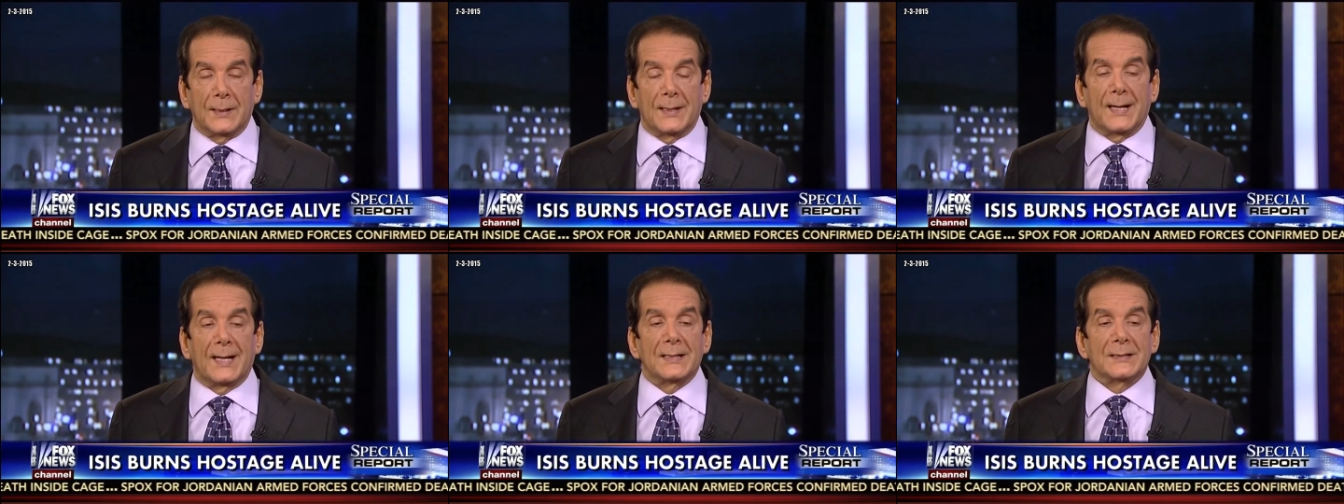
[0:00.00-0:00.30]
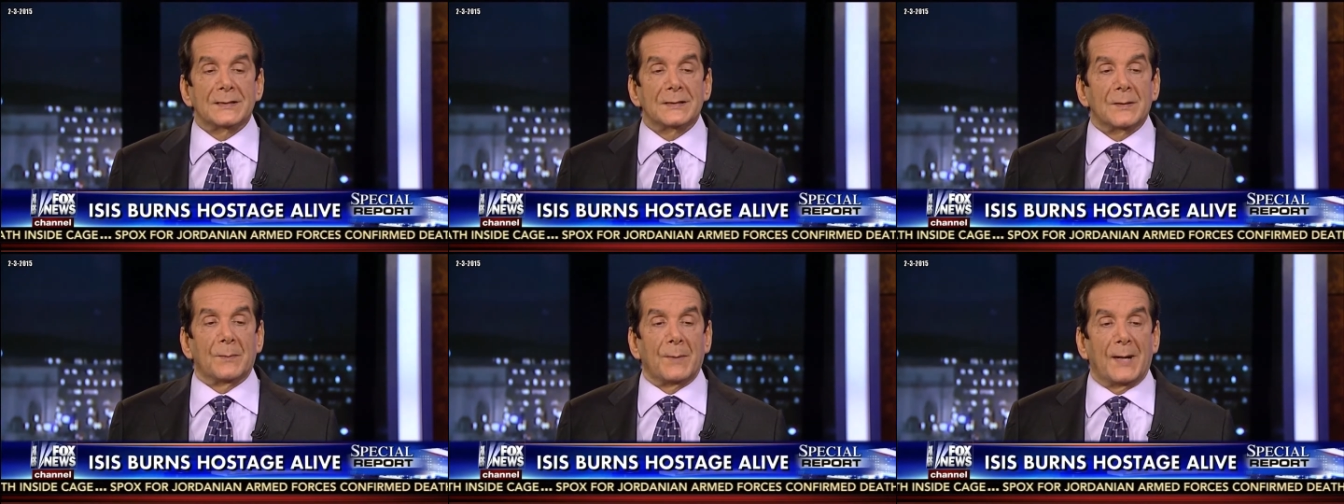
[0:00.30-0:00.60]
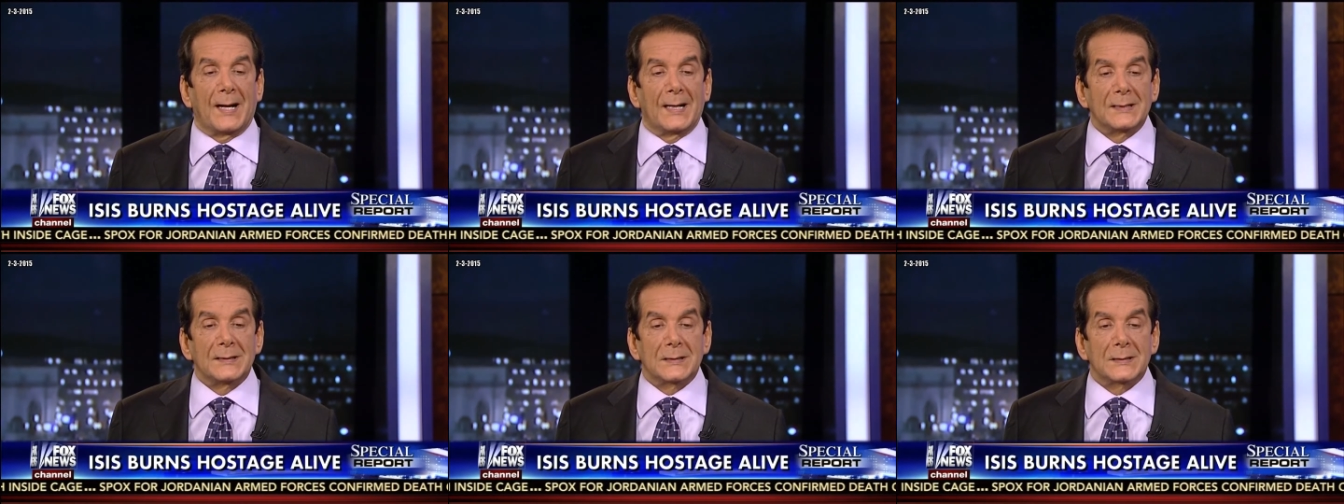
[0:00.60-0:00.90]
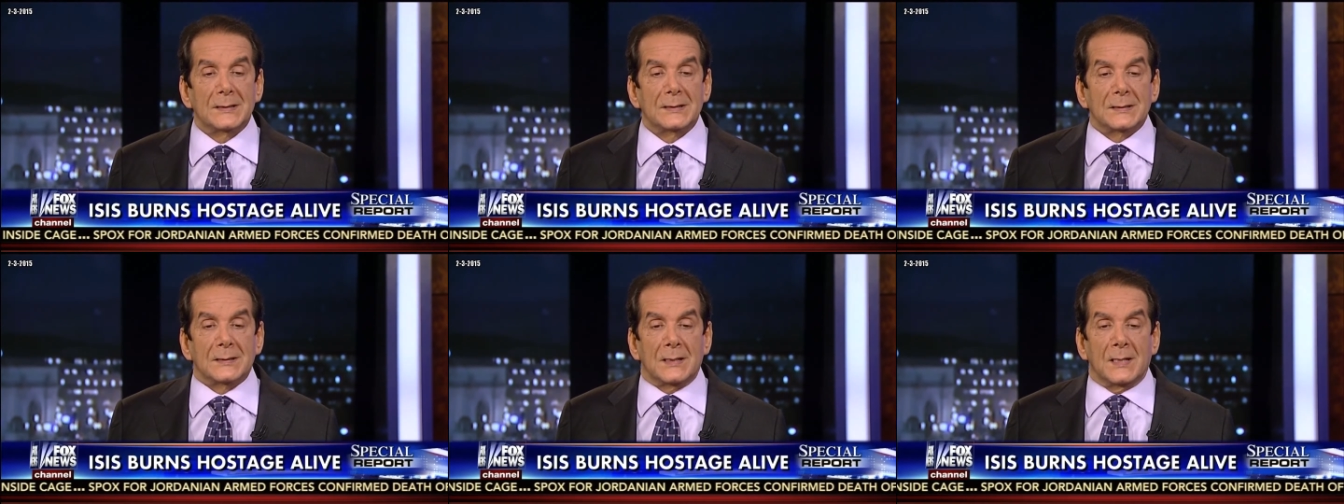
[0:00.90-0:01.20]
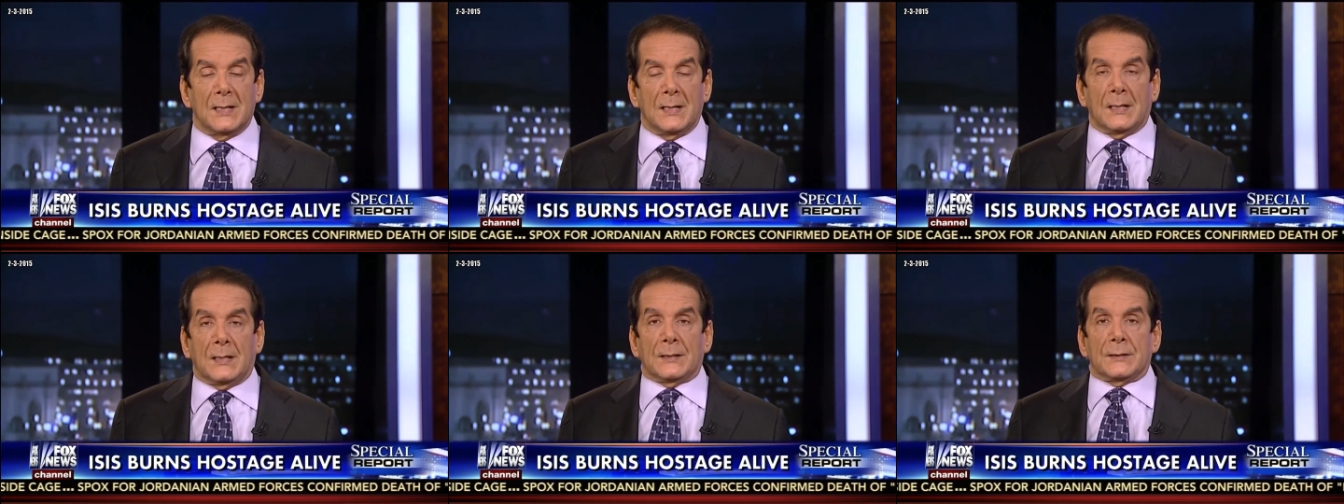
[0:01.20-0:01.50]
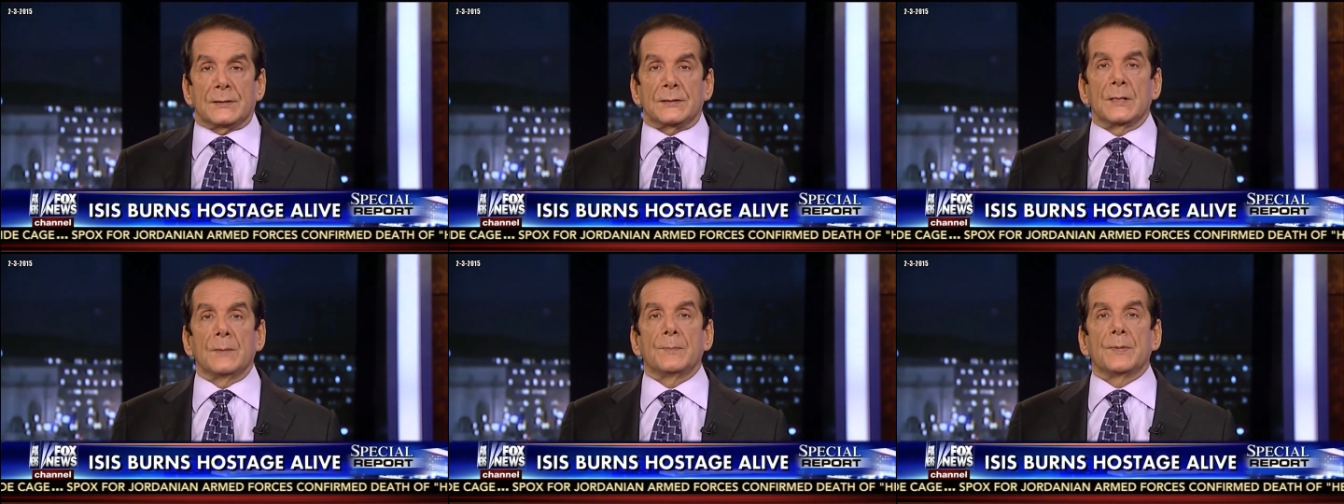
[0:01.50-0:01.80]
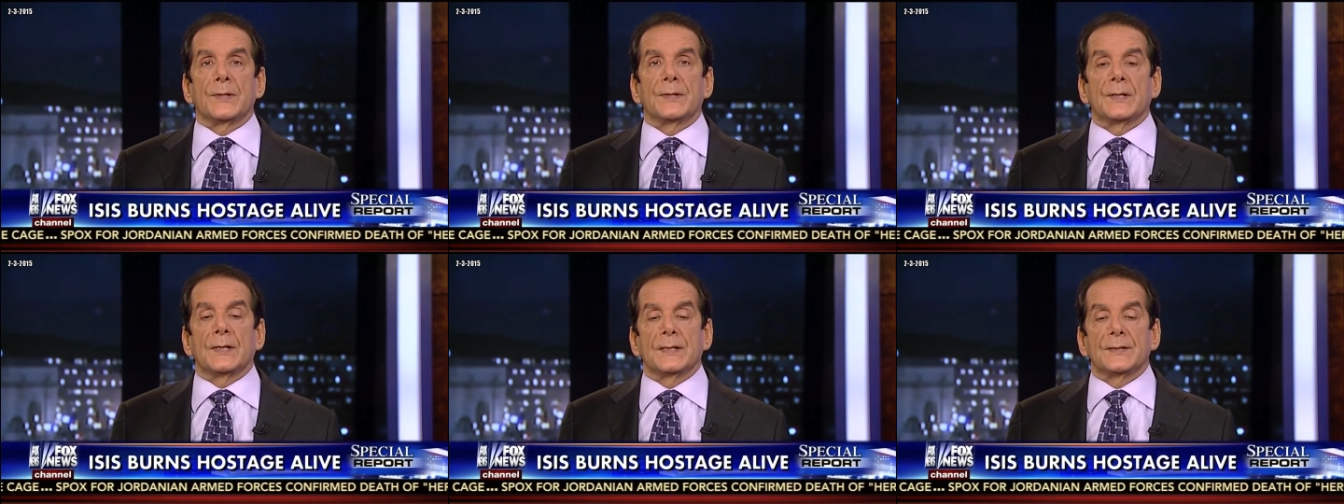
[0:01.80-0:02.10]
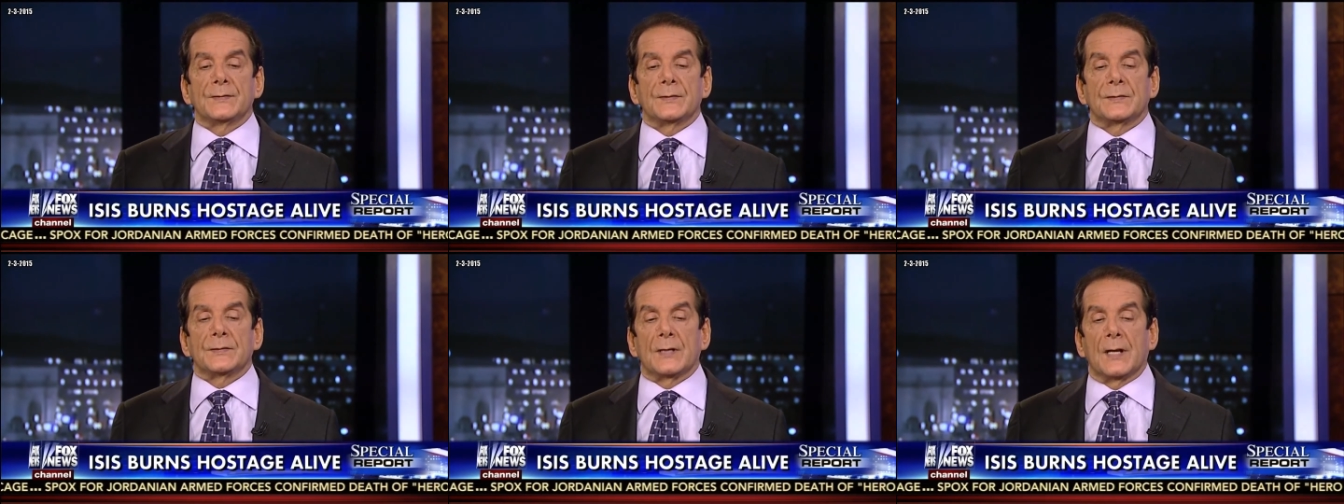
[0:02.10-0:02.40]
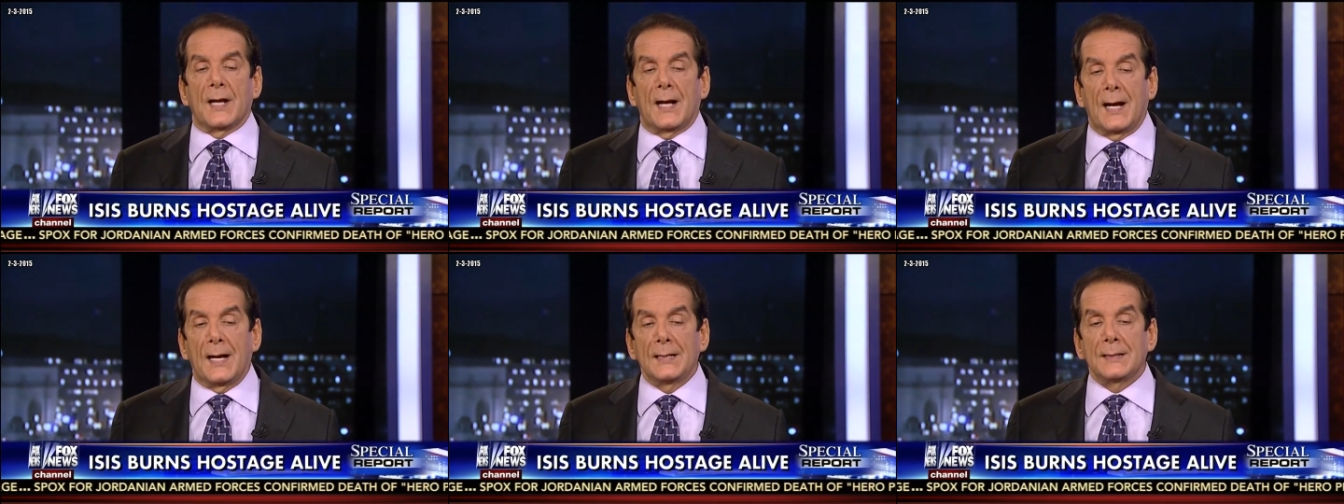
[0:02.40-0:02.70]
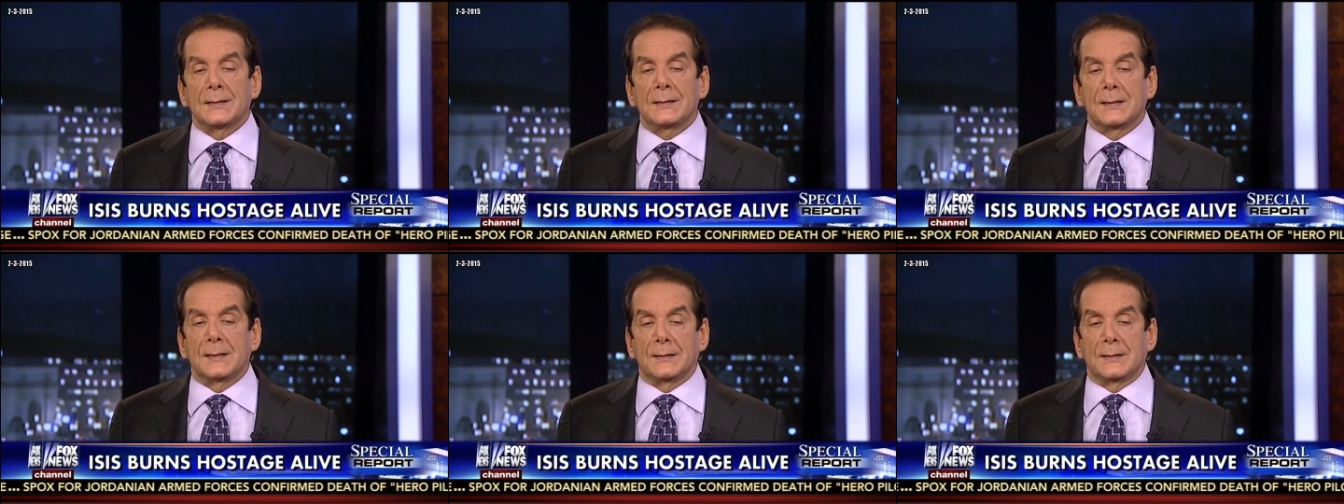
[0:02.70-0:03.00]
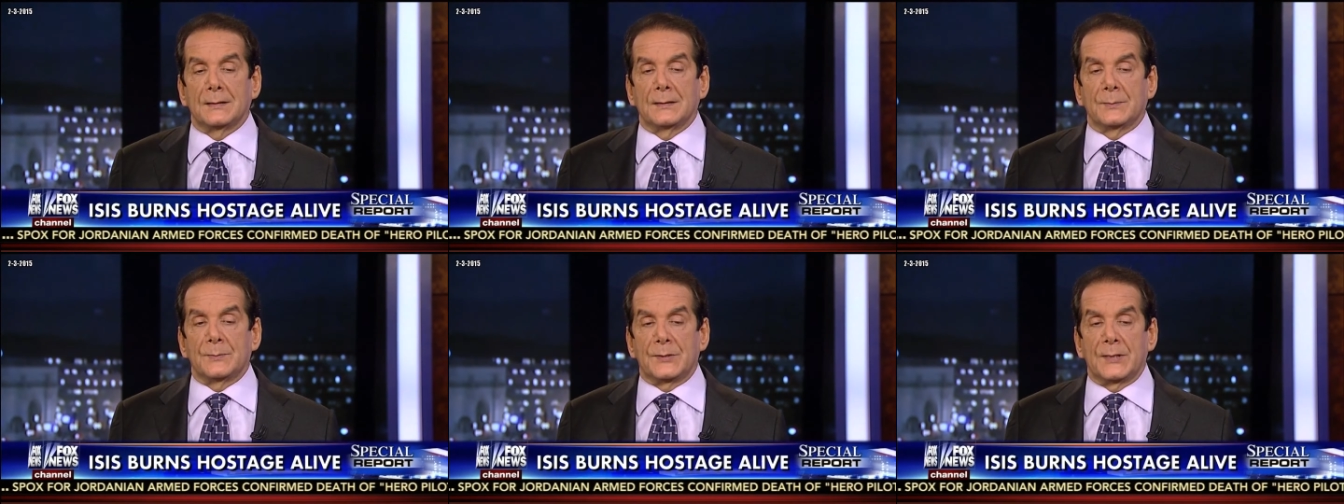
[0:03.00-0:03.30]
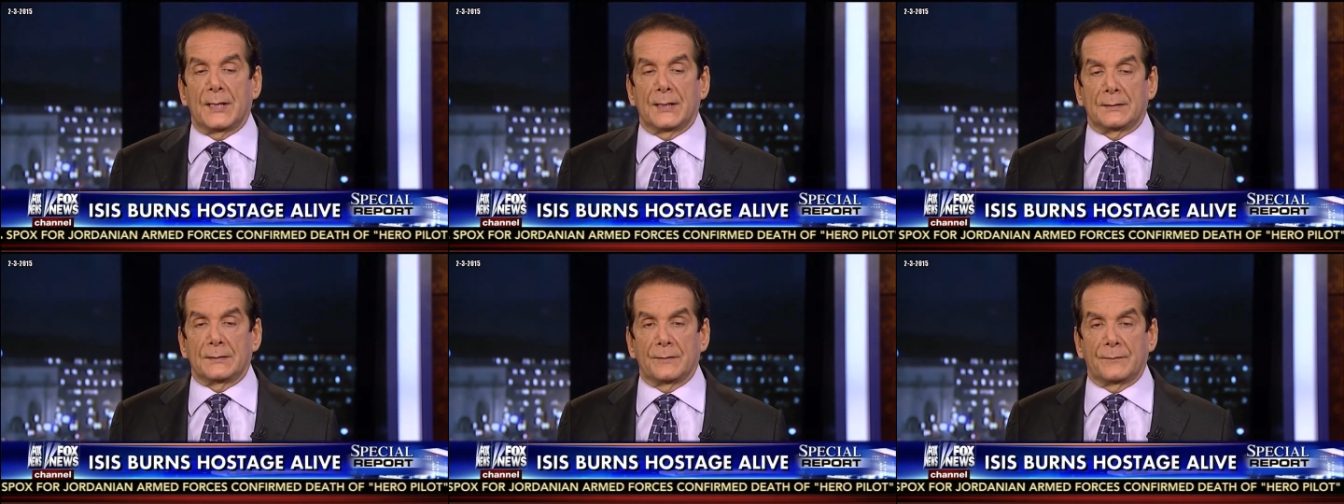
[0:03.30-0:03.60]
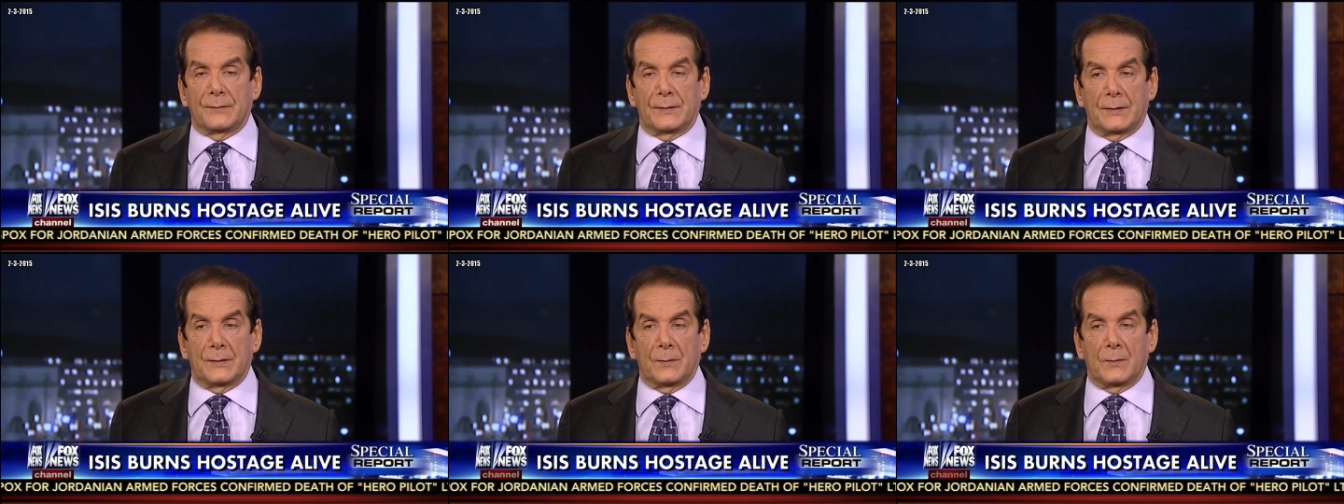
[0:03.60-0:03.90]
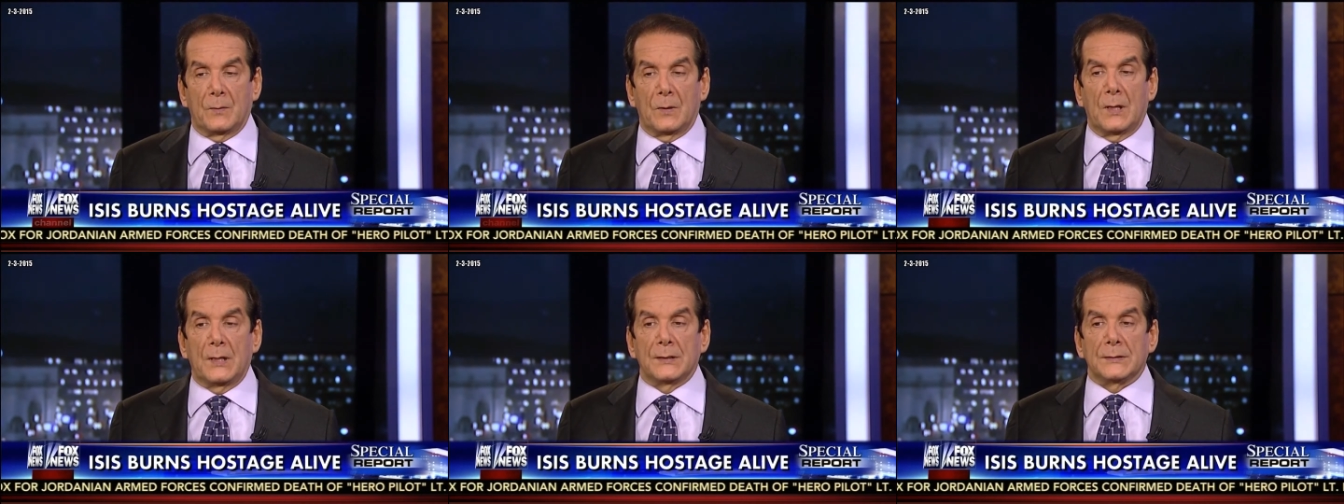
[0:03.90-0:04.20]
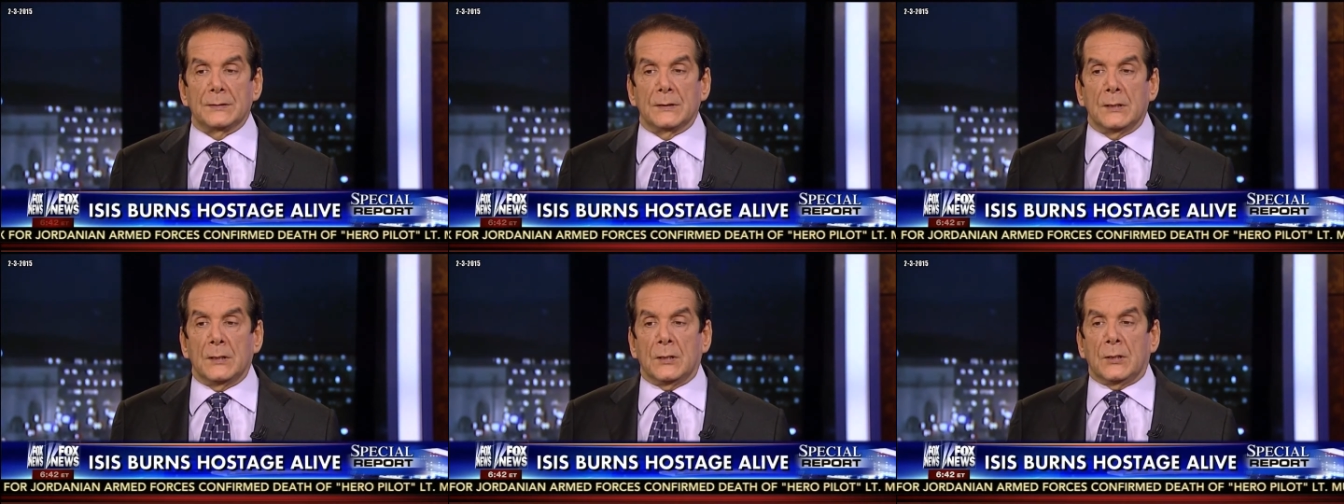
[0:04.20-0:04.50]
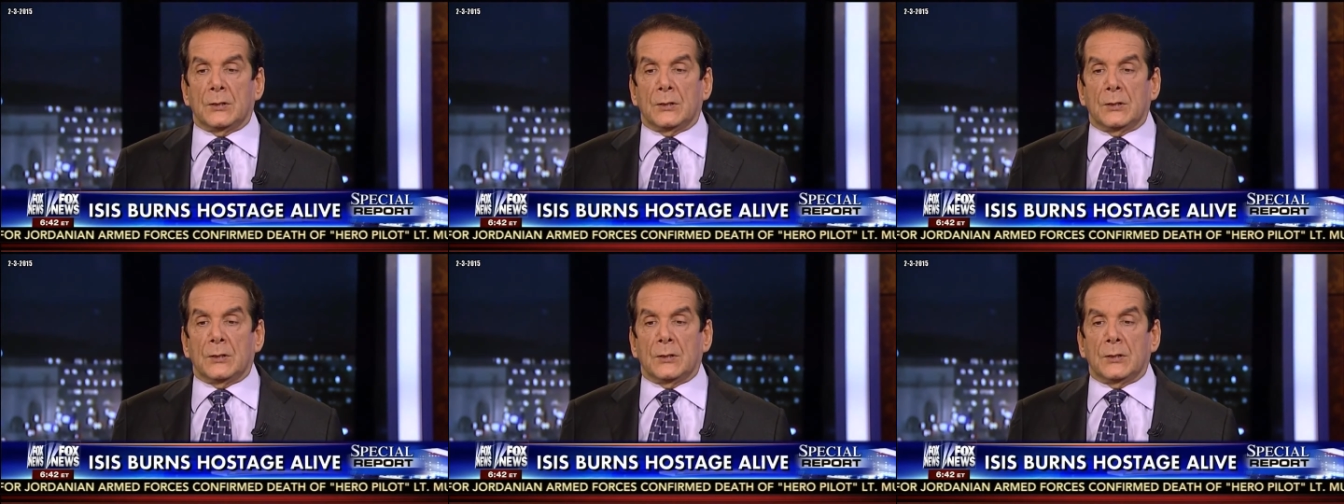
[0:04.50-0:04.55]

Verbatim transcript: It has some ISIS sympathizers, and I think the objective here was